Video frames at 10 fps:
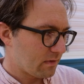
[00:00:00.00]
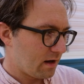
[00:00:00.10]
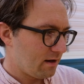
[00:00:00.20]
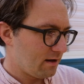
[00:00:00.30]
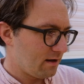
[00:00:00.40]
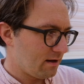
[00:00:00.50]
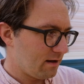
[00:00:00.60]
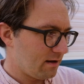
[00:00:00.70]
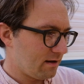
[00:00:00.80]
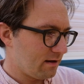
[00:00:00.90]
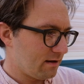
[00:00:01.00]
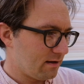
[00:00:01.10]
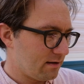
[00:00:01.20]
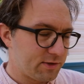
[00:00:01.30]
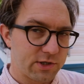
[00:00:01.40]

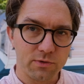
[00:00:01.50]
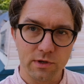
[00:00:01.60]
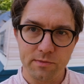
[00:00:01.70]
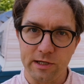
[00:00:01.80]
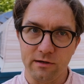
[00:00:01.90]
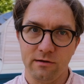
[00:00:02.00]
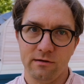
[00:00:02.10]
Let me show you what I mean.